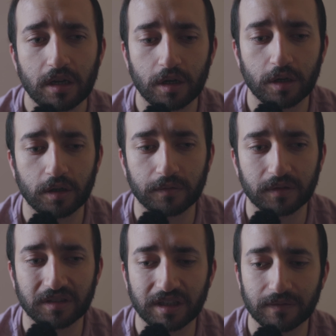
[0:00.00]
of
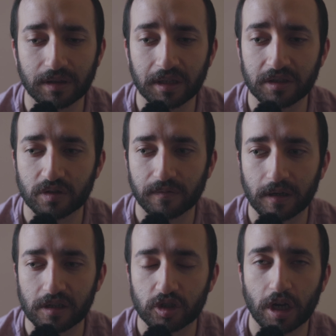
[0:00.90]
the David Lynch
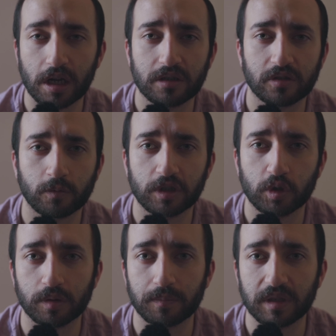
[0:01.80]
franchise,
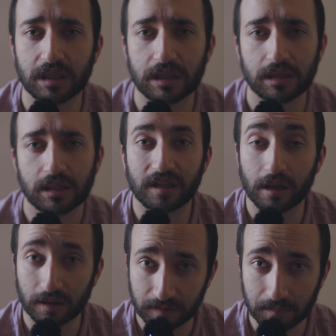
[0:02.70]
which would be The
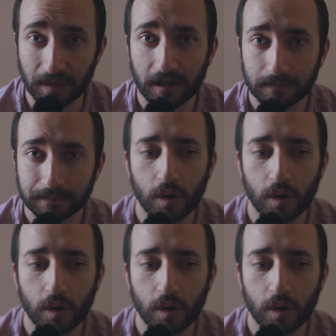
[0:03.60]
Elephant Man.